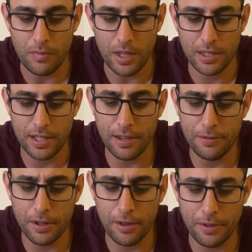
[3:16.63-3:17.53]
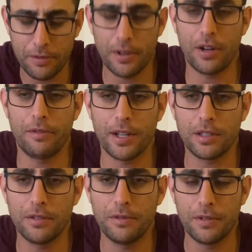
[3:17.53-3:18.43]
Zanfel I found very
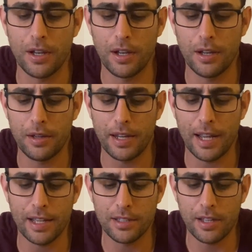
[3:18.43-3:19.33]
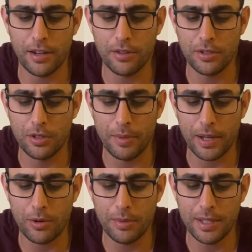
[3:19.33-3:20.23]
effective. It has a lot of those little
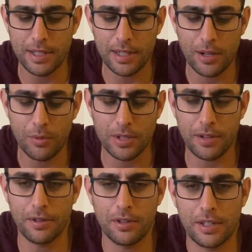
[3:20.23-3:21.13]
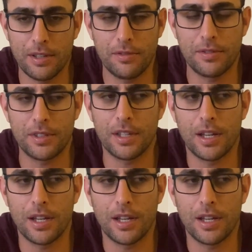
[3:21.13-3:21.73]
micro beads in there, which I felt gives